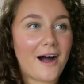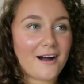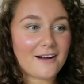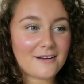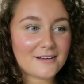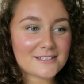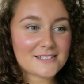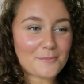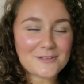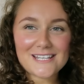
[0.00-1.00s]
But
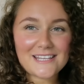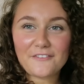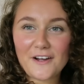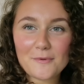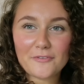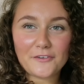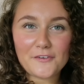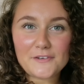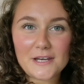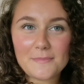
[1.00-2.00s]
someone said they found one for
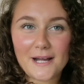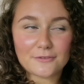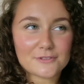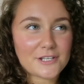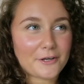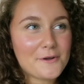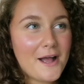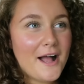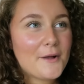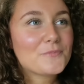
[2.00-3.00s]
like £15.
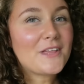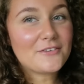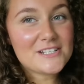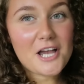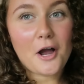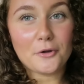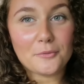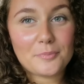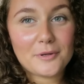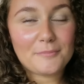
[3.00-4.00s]
So there is
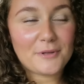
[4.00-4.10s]
hope.